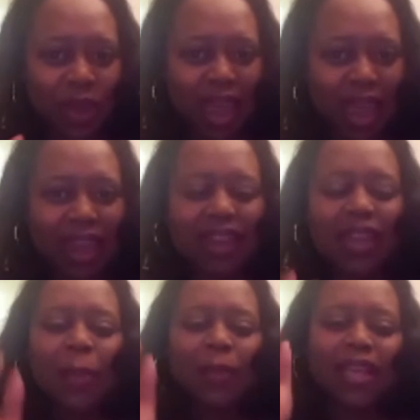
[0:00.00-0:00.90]
okay.
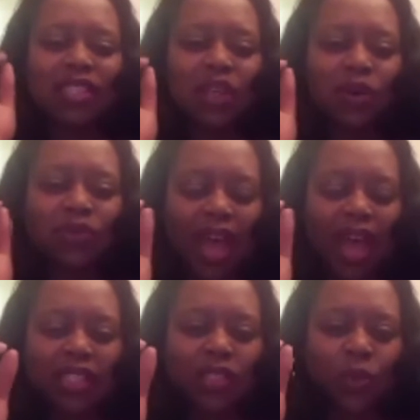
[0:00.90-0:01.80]
And so
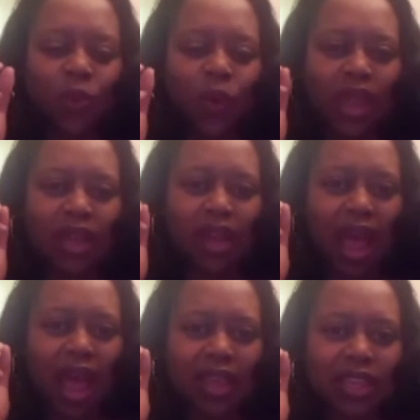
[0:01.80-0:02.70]
that's what
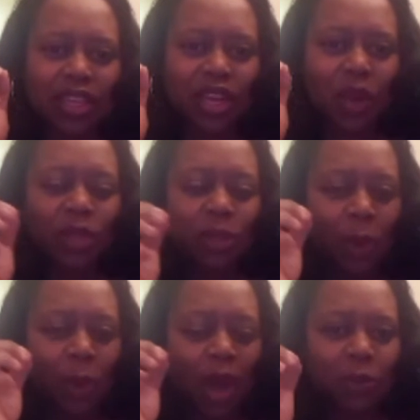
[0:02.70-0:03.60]
with the
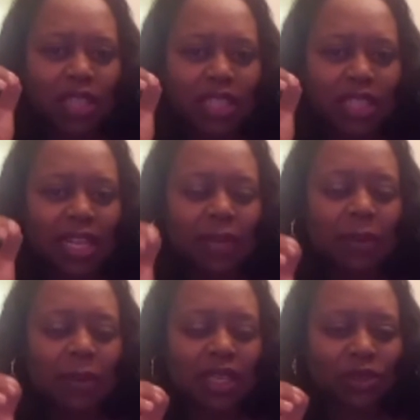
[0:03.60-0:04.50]
Boss Brunch, I needed
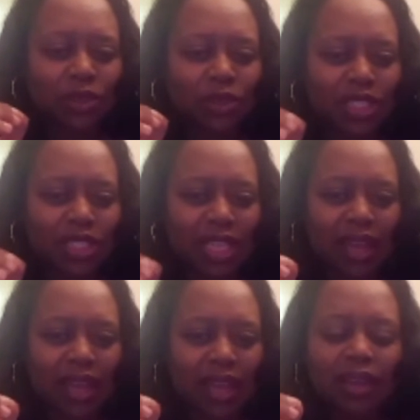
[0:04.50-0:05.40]
people to
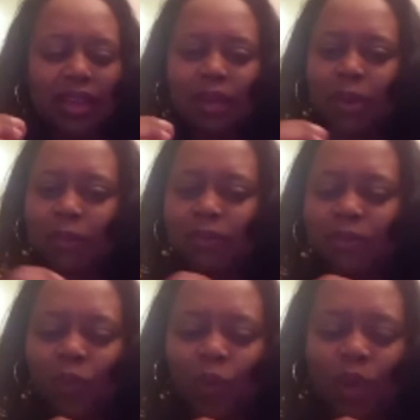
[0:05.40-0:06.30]
understand. But
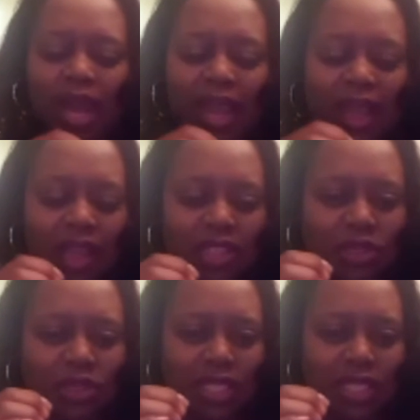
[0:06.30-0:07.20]
when I got
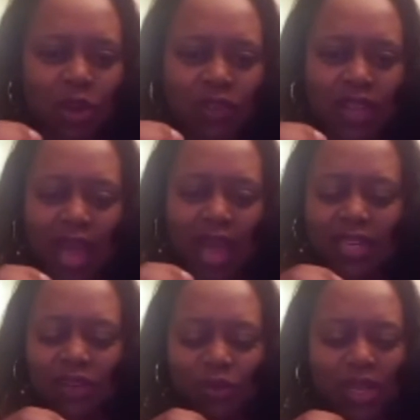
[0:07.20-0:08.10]
into this movement, I
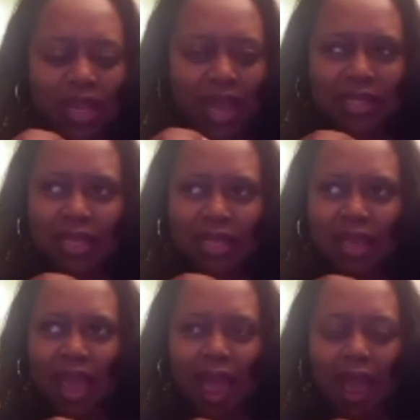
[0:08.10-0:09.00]
didn't realize
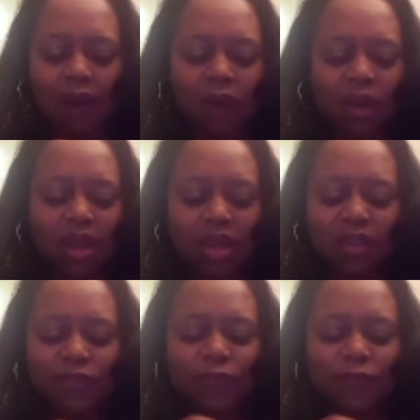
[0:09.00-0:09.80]
how